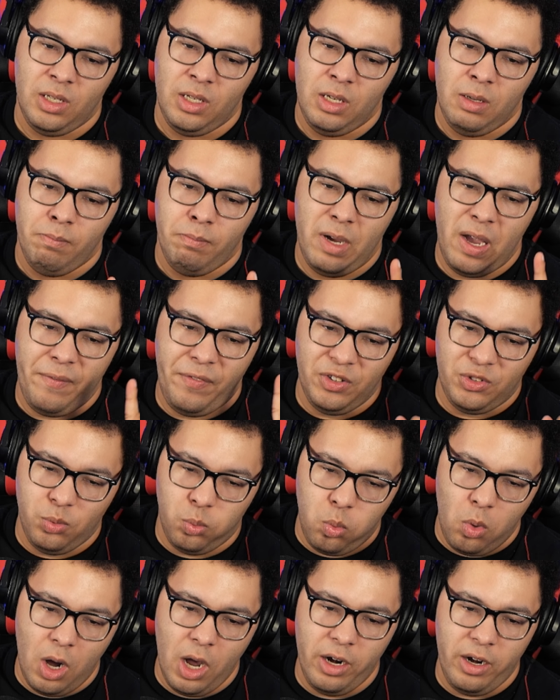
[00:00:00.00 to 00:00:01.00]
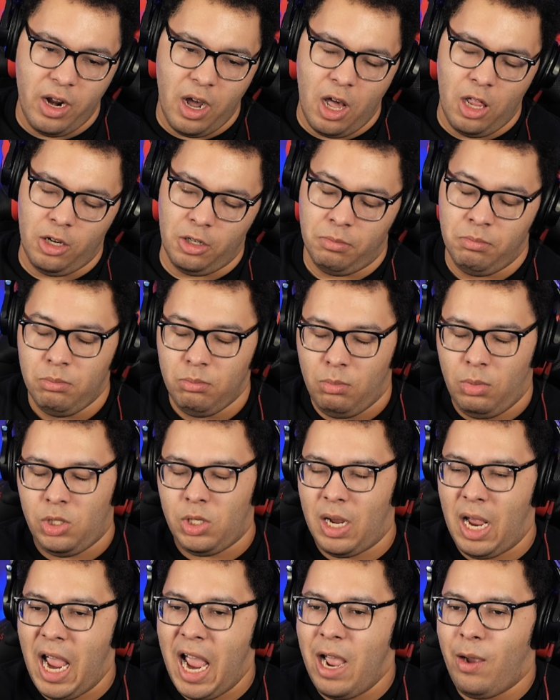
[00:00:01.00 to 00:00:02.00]
But if it's $1, which
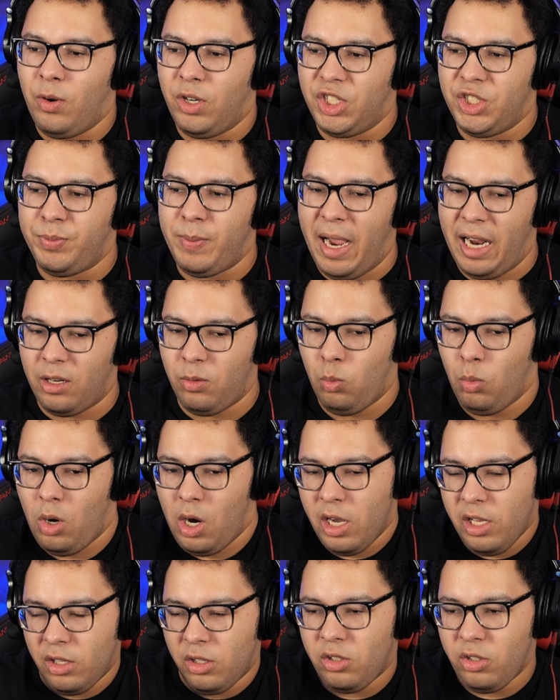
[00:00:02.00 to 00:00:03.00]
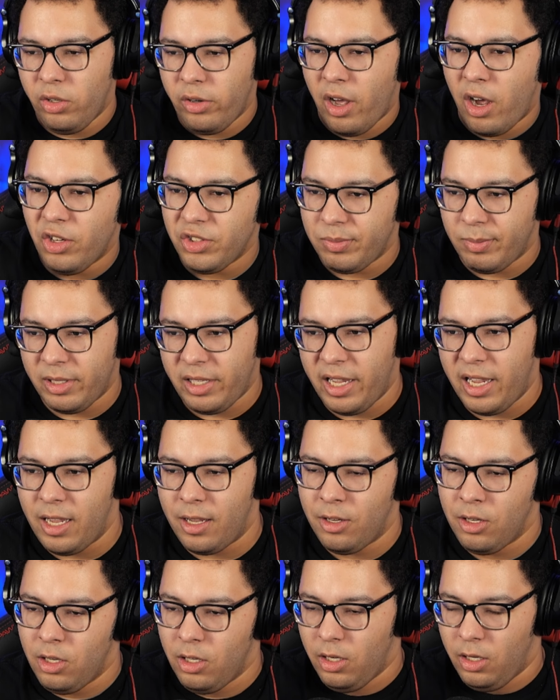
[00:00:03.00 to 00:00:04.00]
I would expect, $1, $2, something like that,
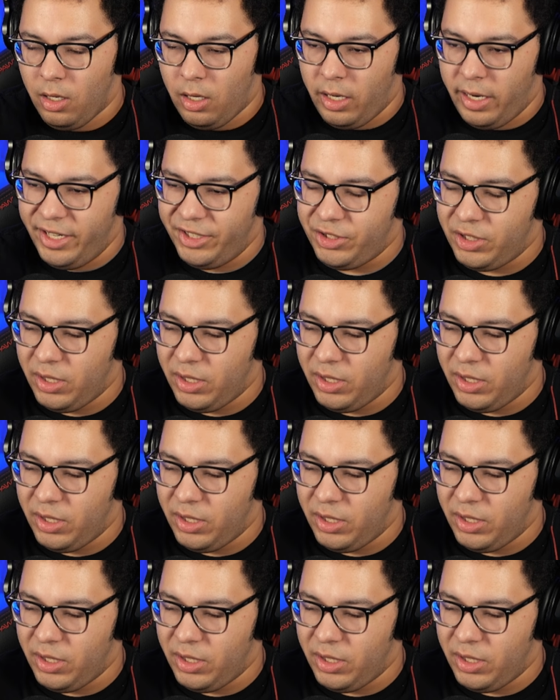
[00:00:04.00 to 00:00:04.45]
it still